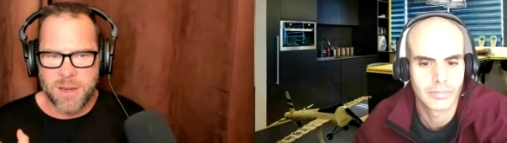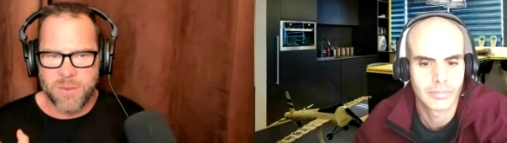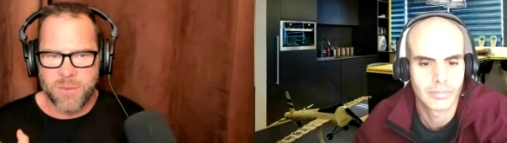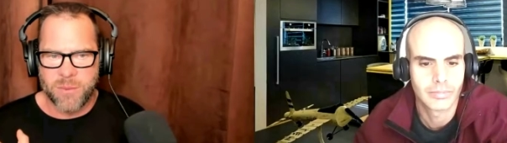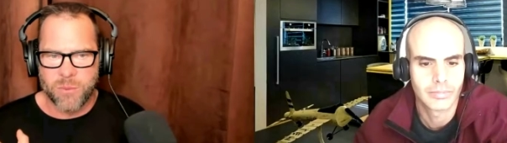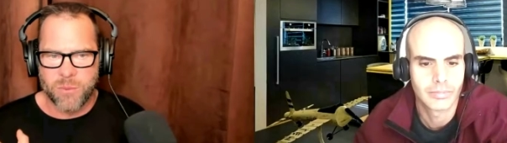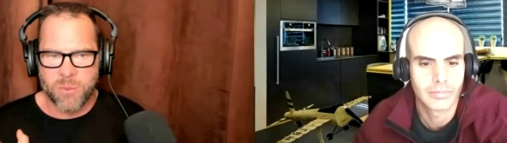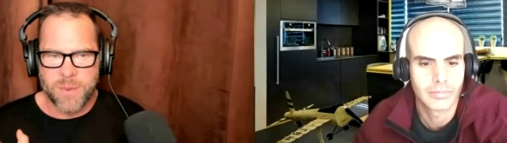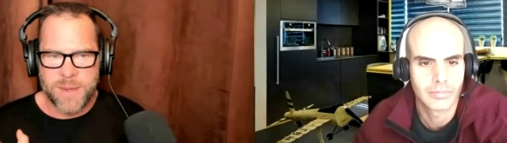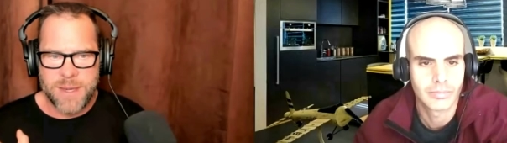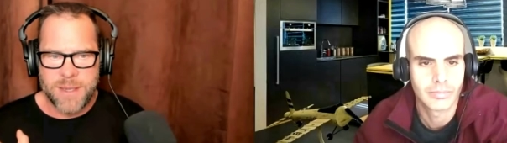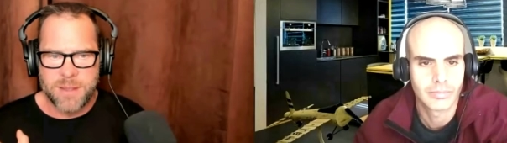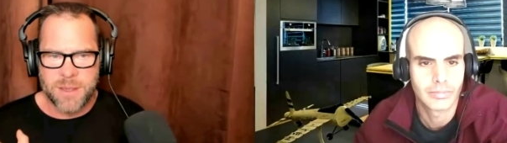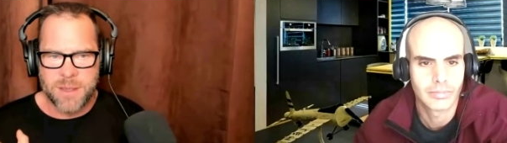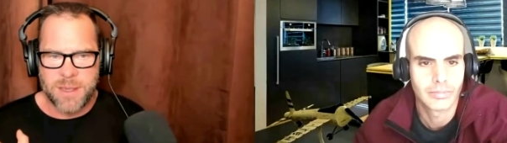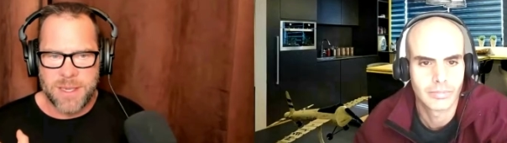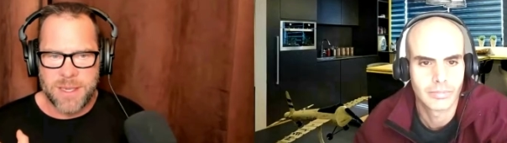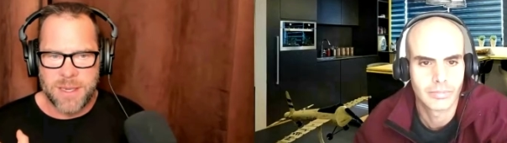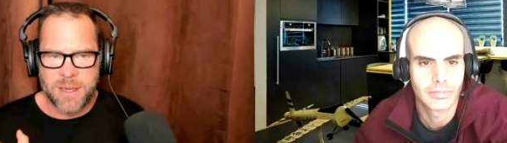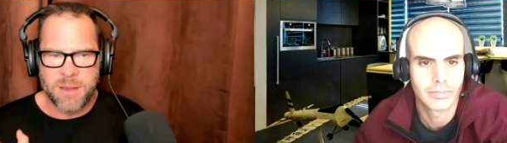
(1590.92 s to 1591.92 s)
Speaker 1: of
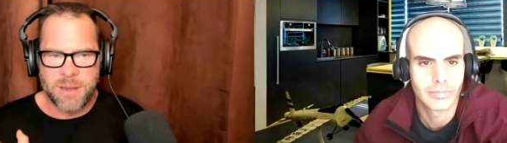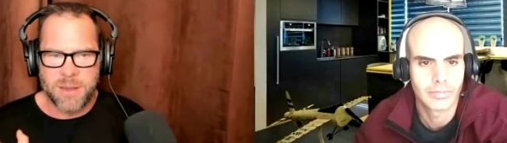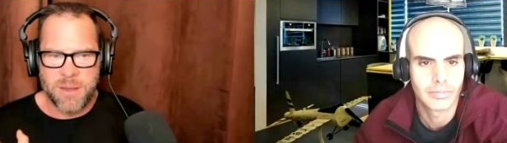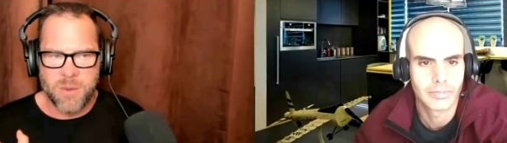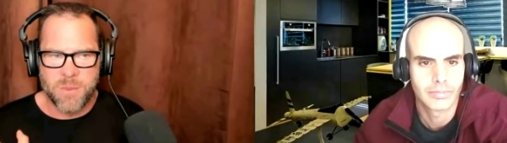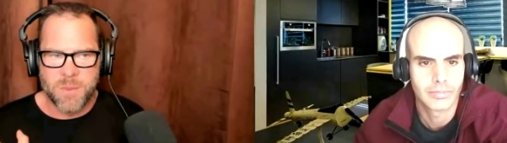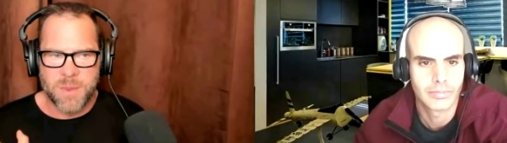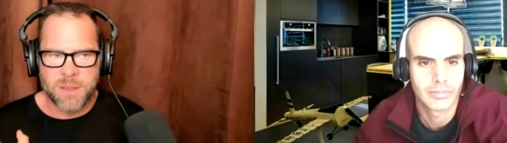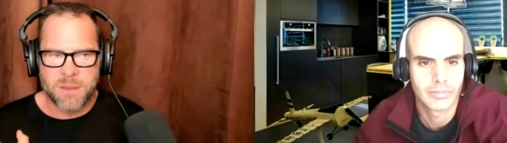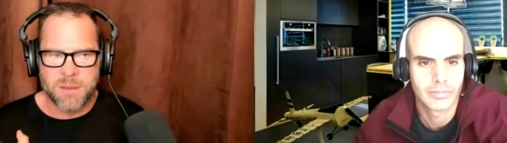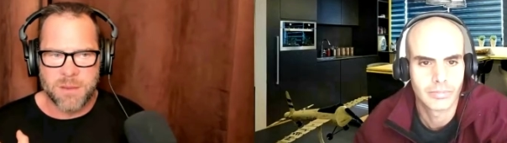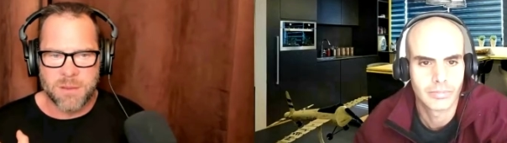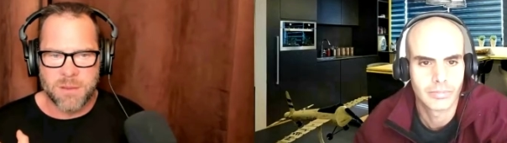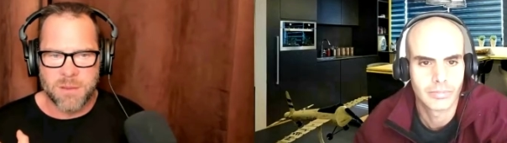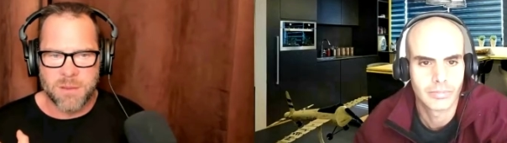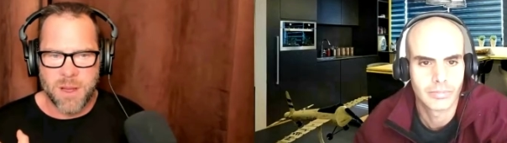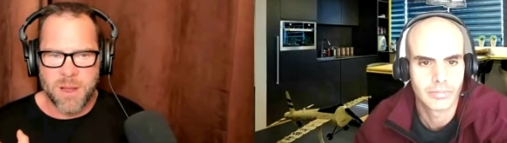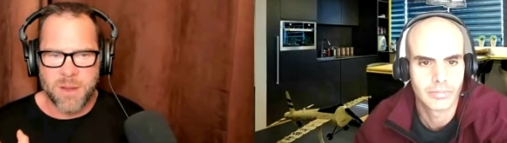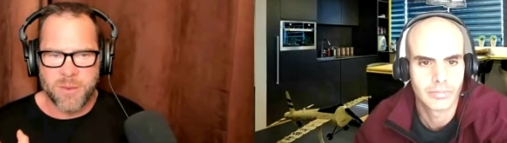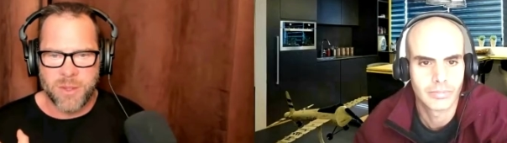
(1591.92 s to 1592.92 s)
reasoning and human
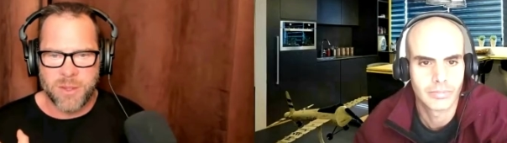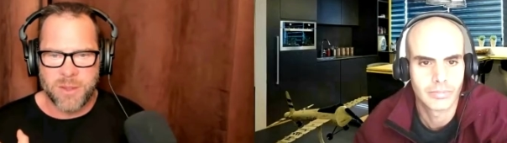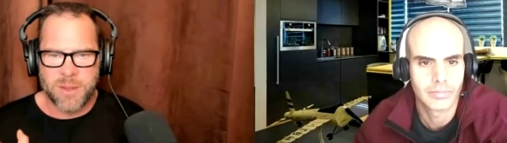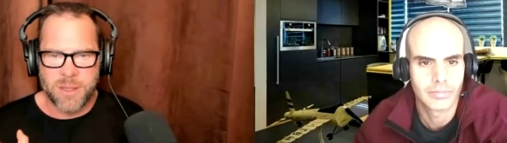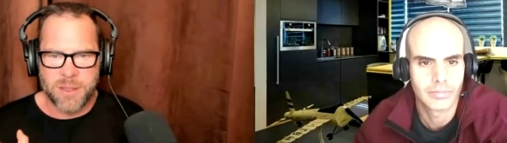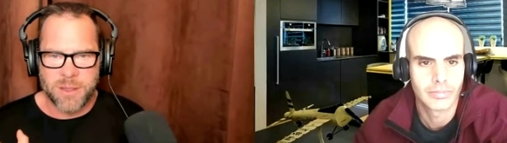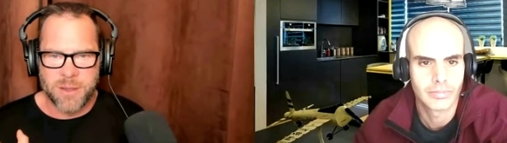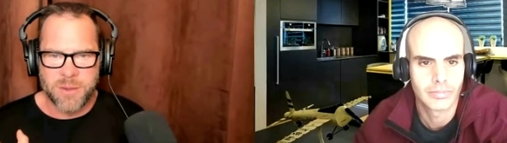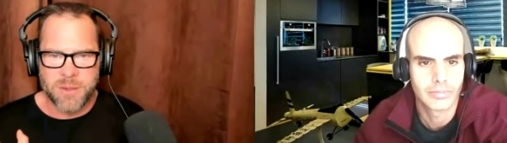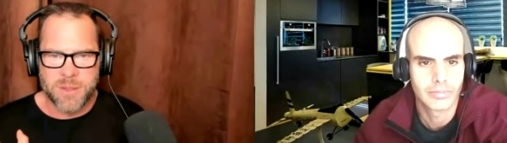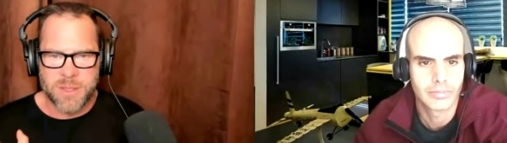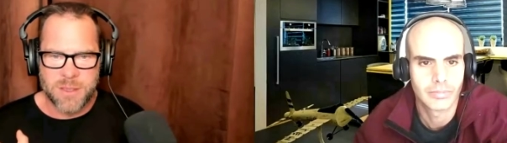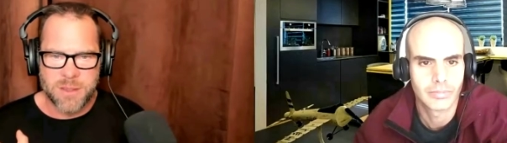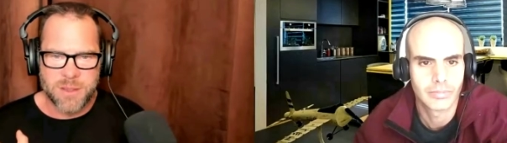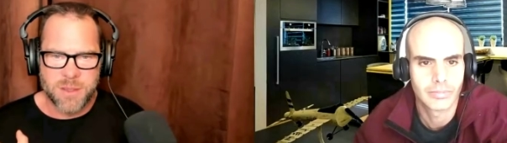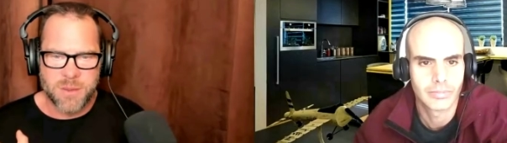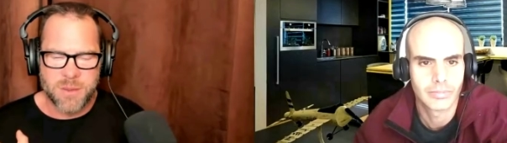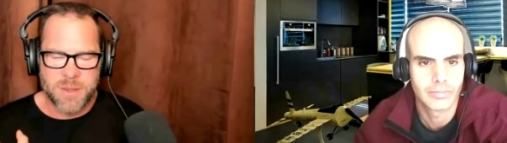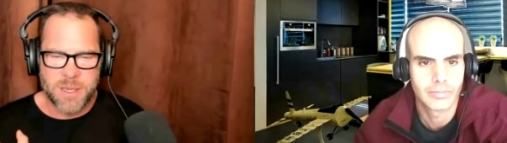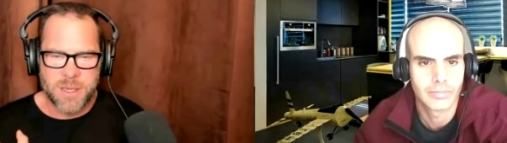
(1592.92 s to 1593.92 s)
logic that goes
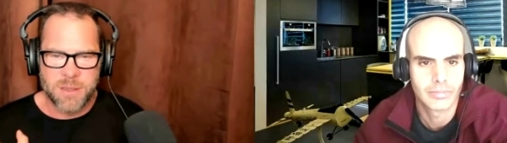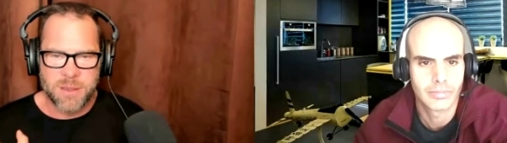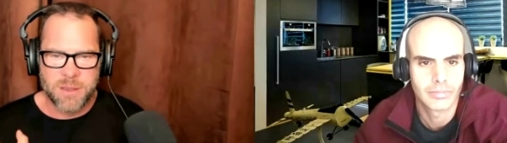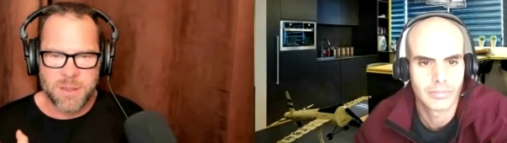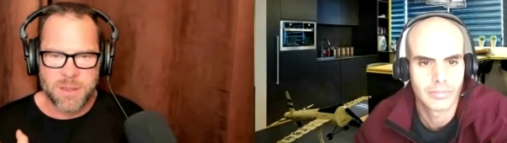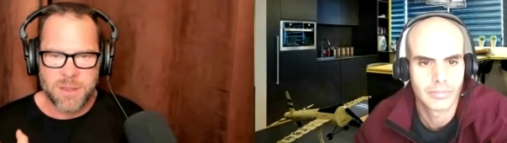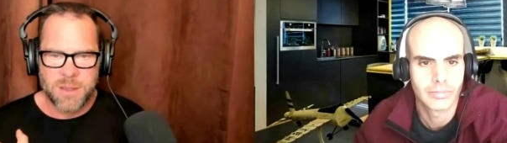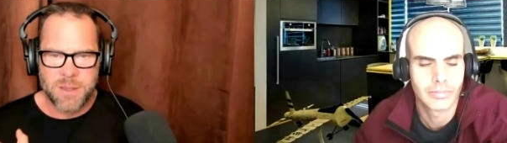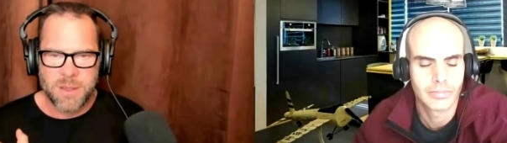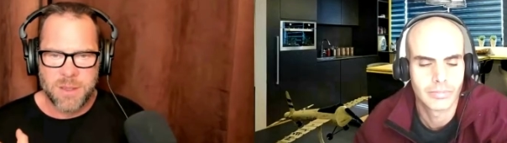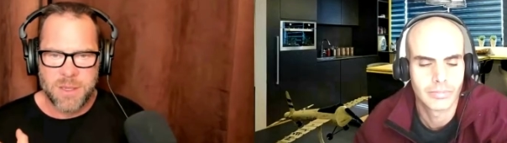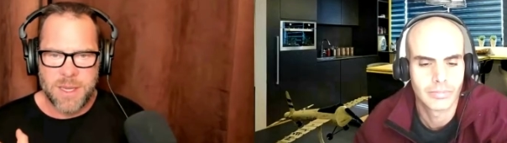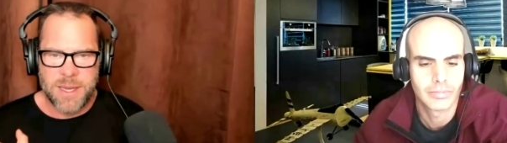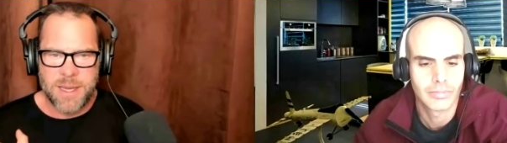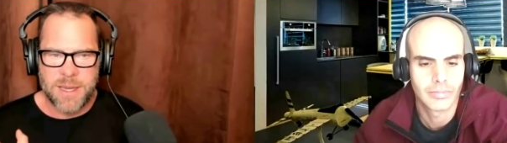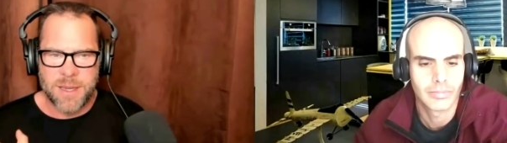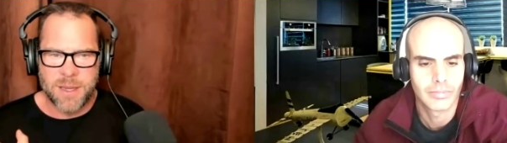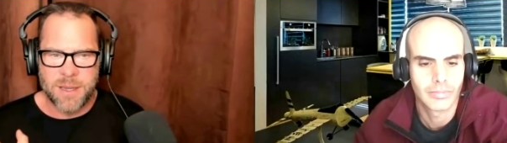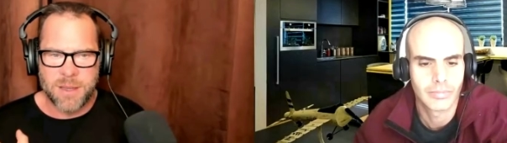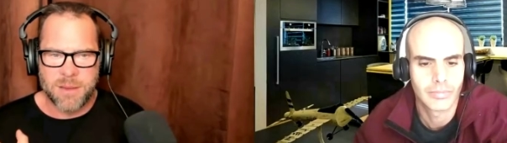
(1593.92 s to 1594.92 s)
into it
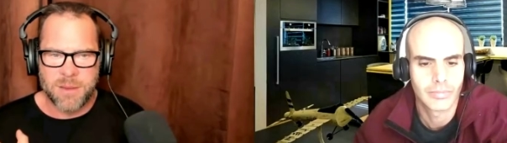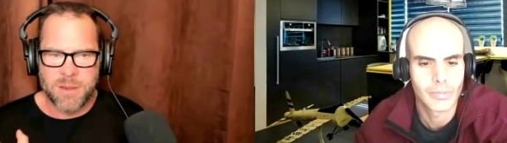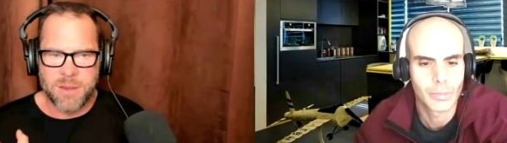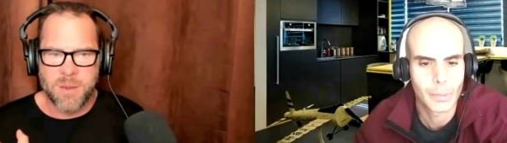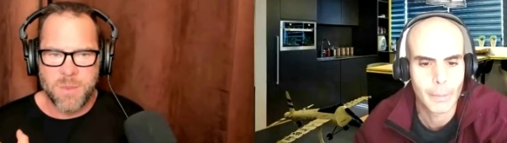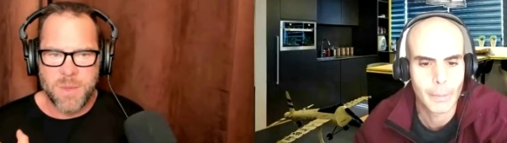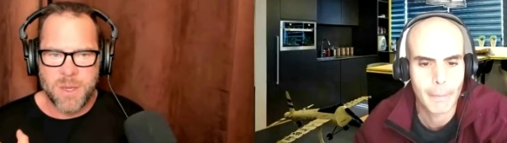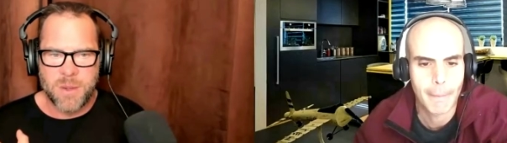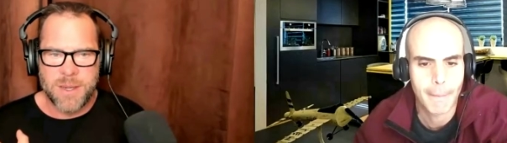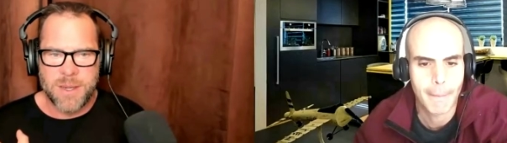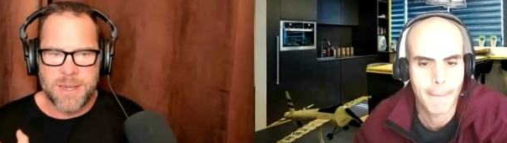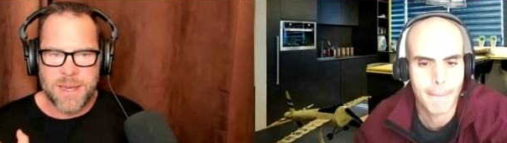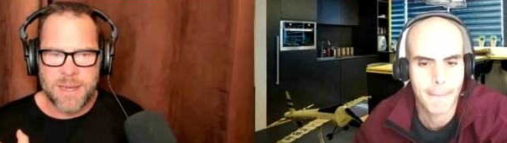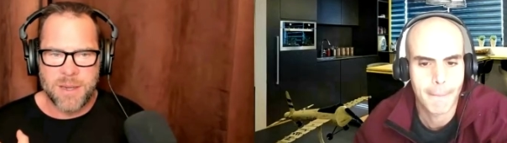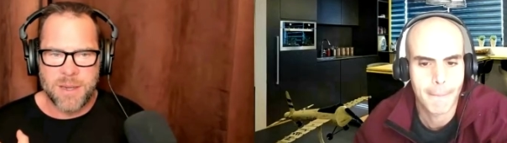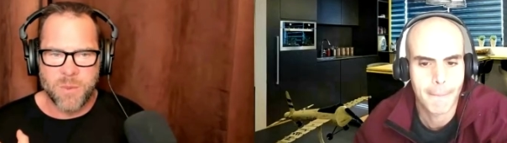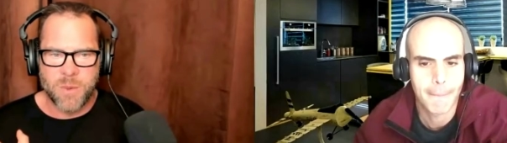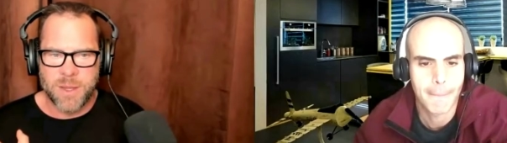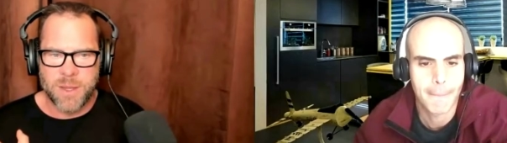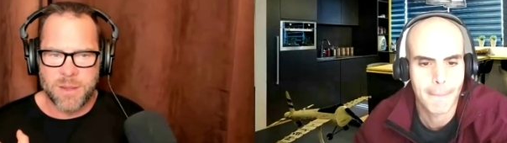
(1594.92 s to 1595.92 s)
and
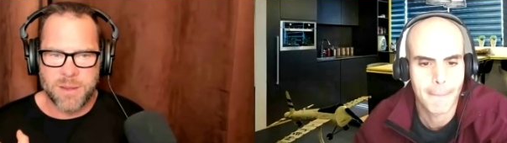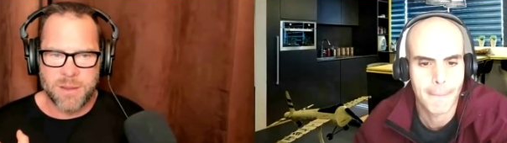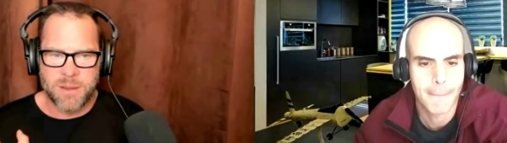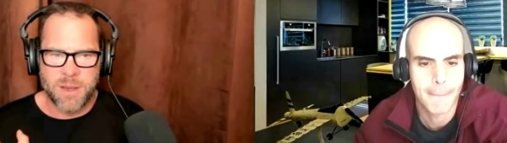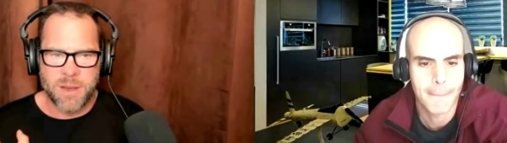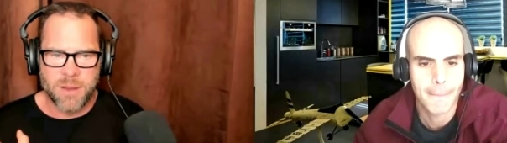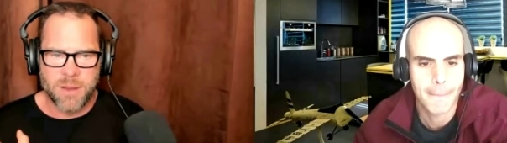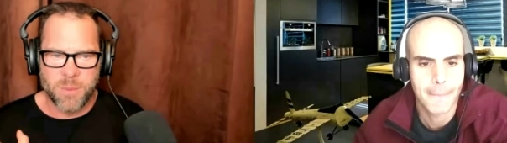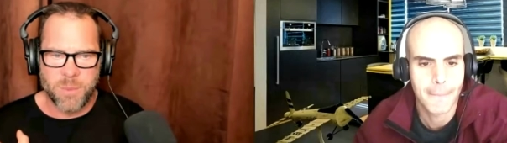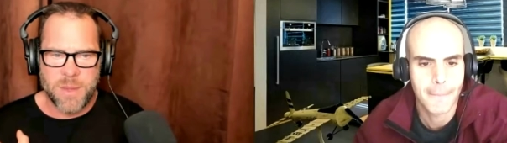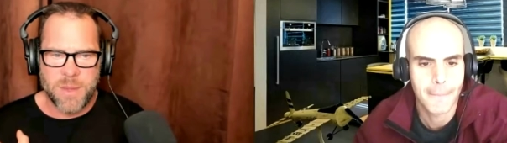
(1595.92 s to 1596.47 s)
communicating with other